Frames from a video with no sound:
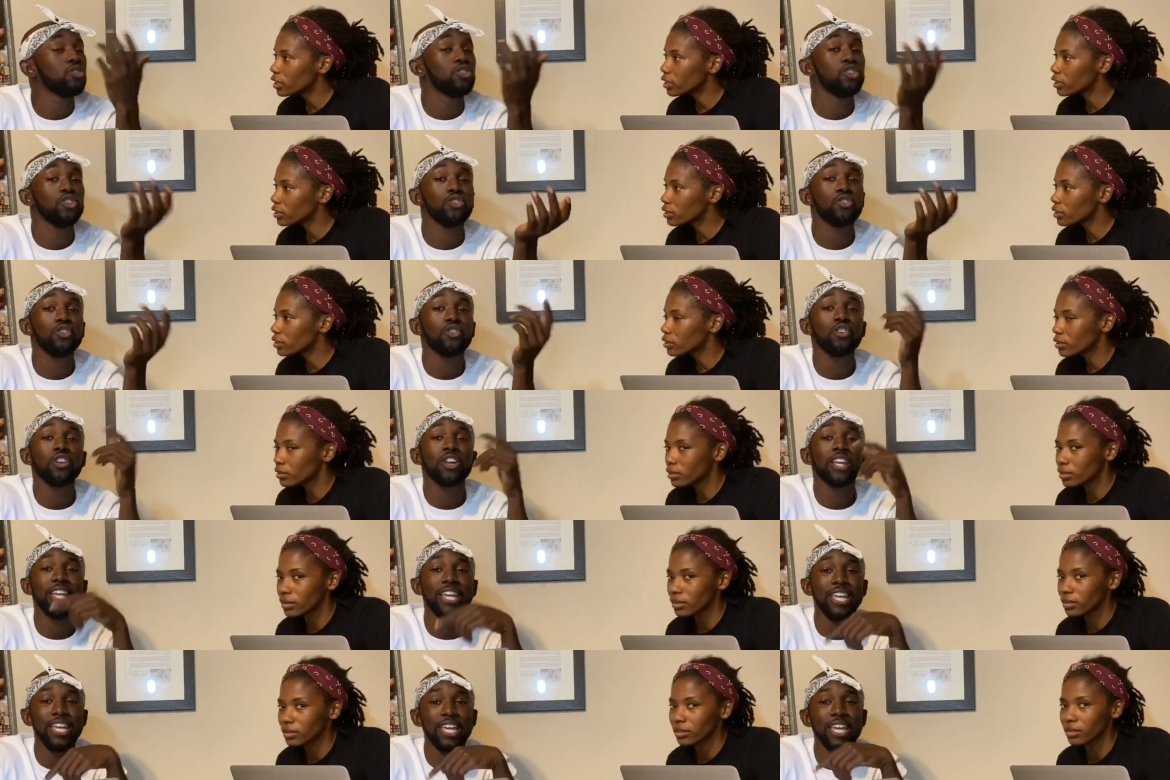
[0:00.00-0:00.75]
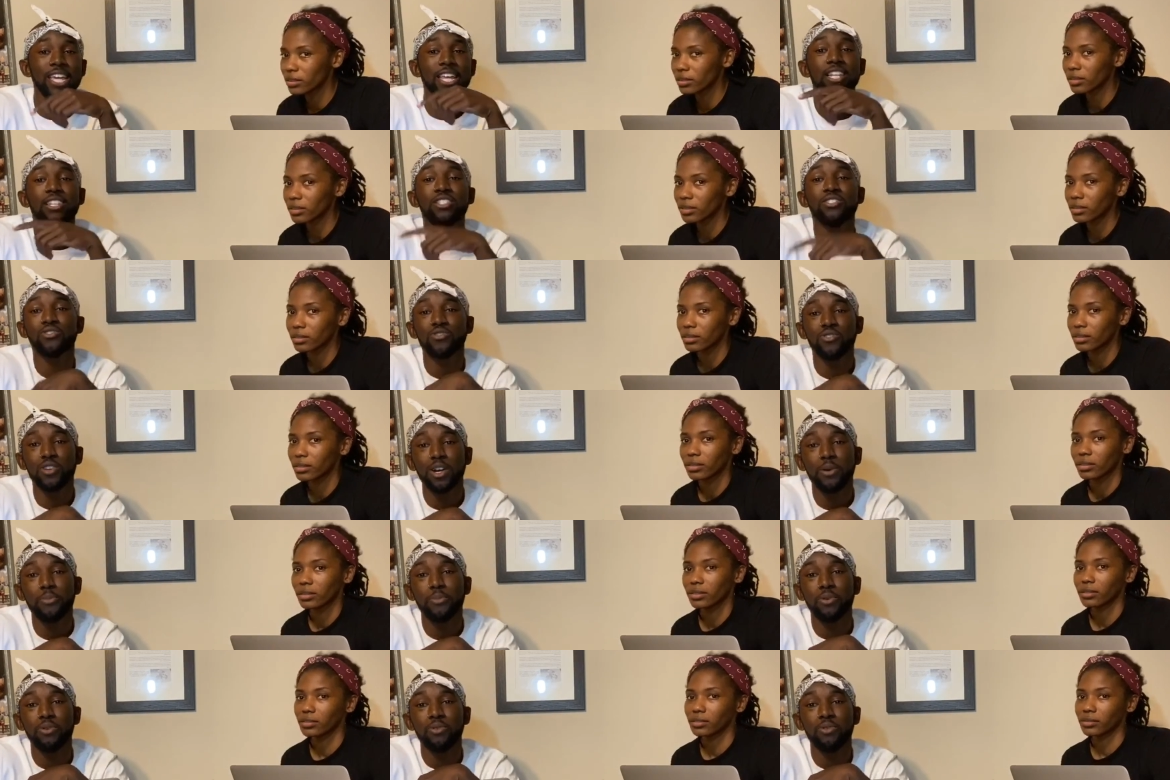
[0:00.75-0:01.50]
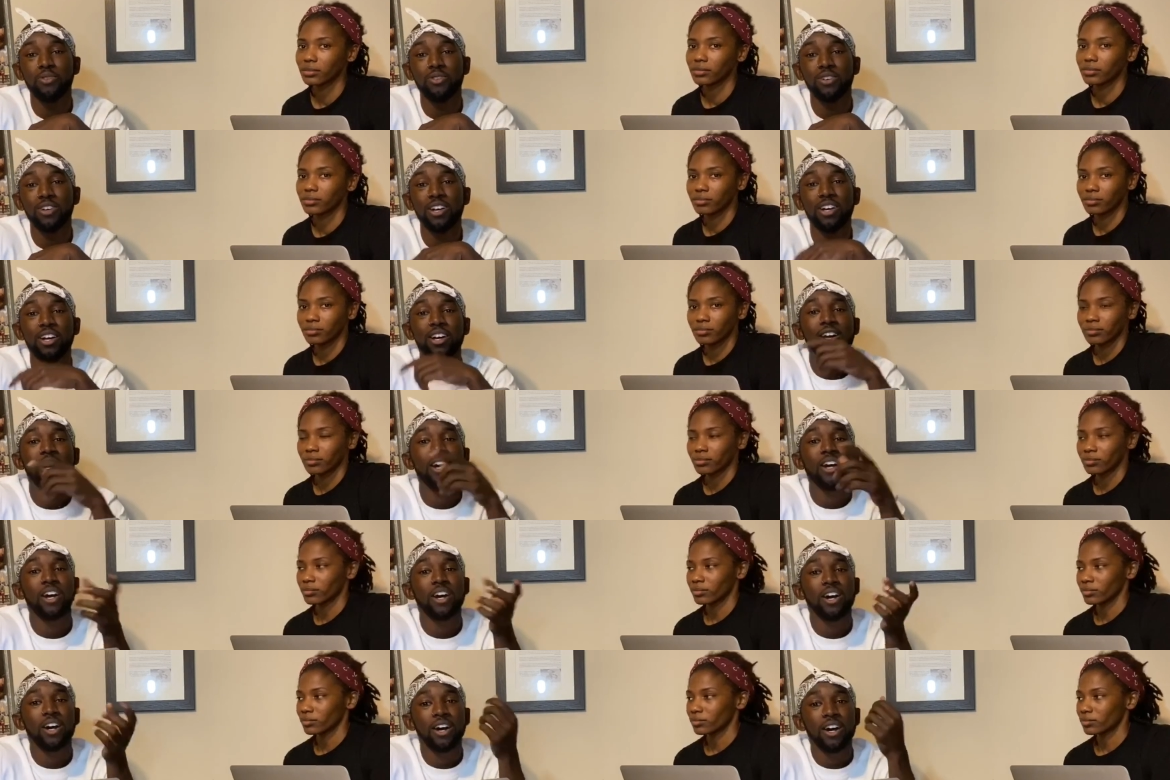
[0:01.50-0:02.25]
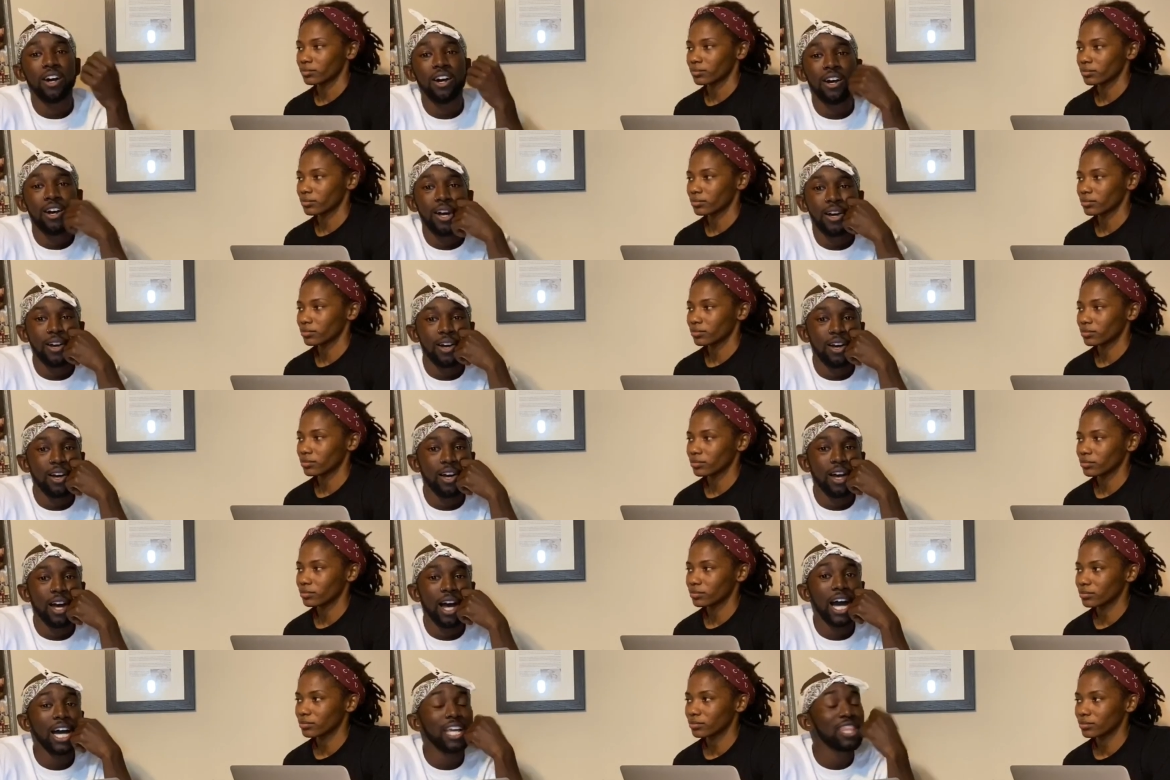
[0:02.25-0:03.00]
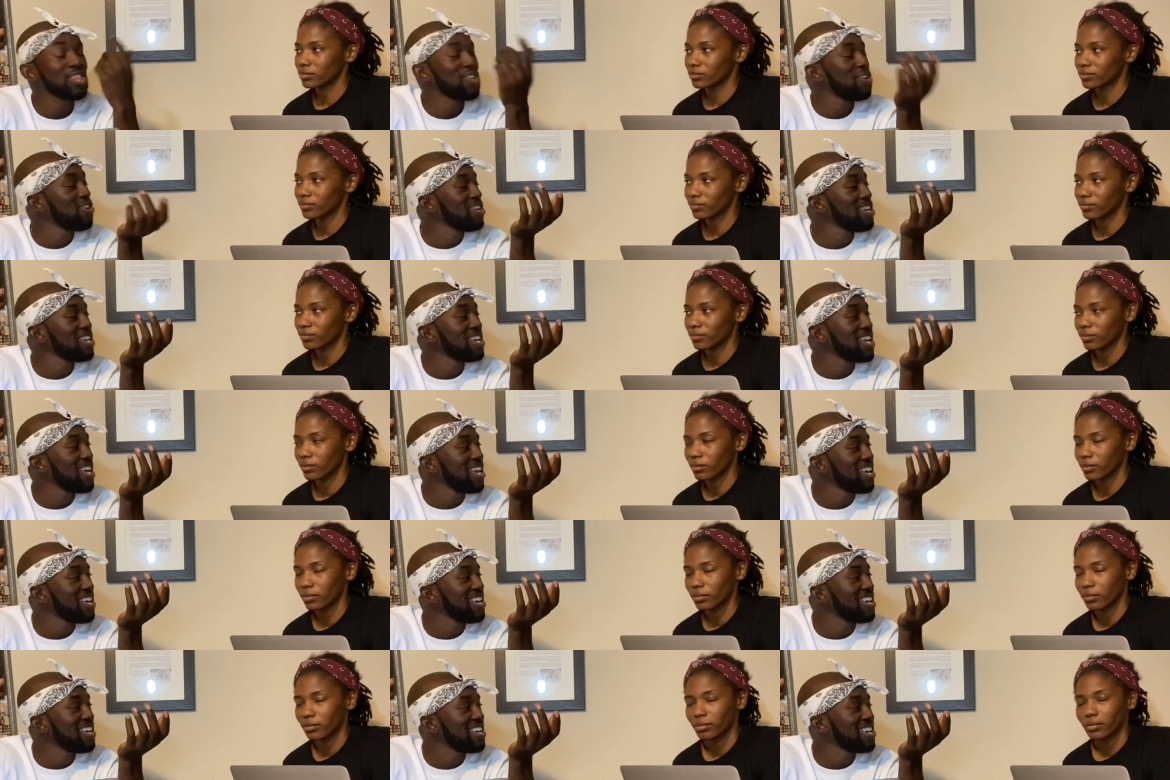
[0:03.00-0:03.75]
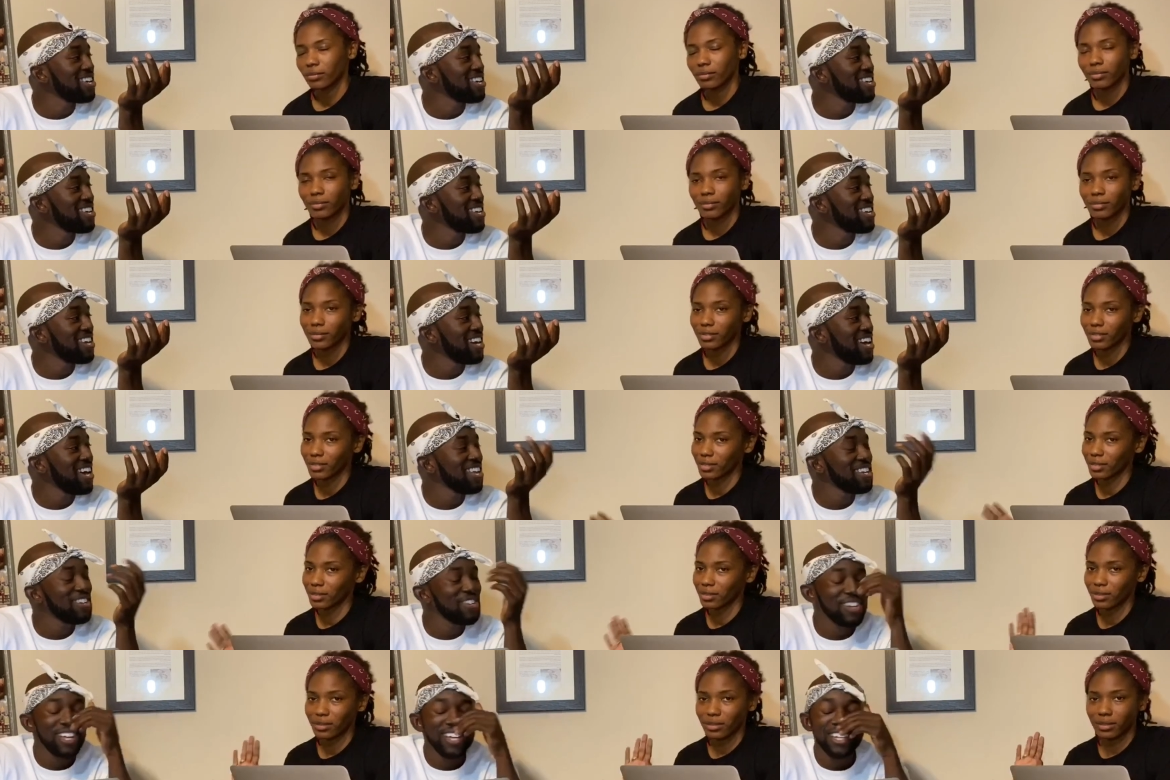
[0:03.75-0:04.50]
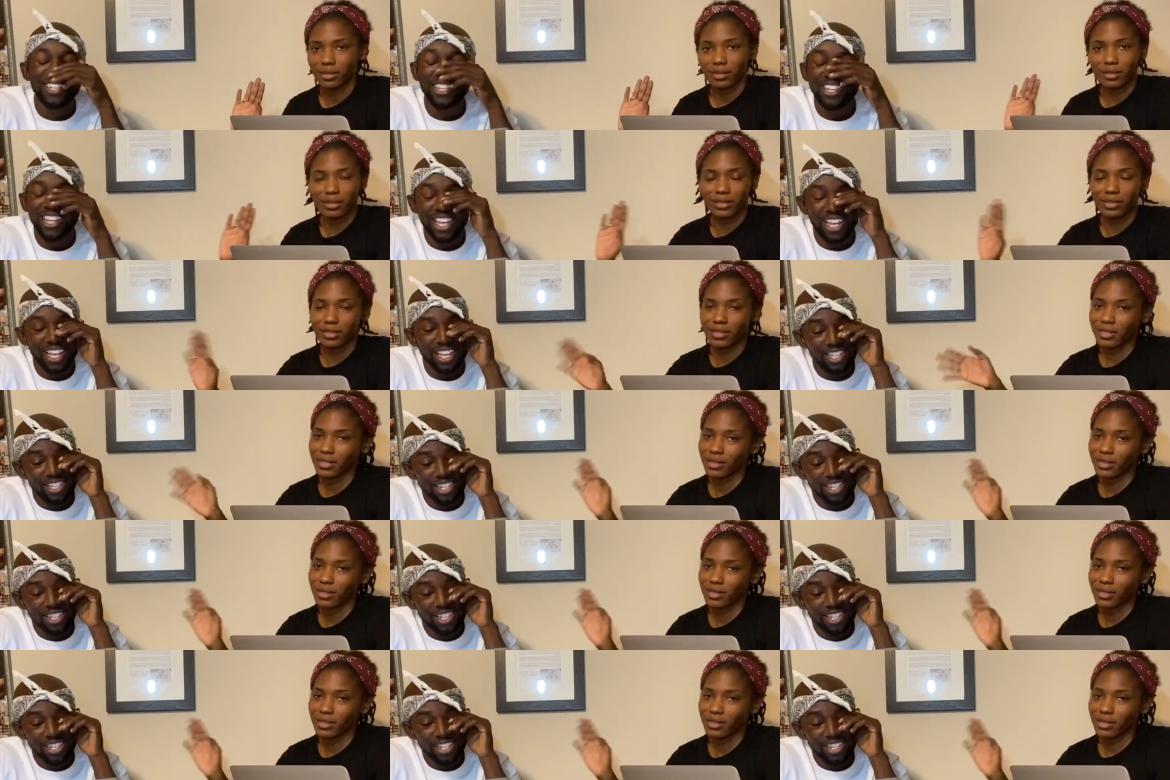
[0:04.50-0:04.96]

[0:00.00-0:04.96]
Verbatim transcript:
Speaker 1: You're in trouble. I thought of that. I, I should have answered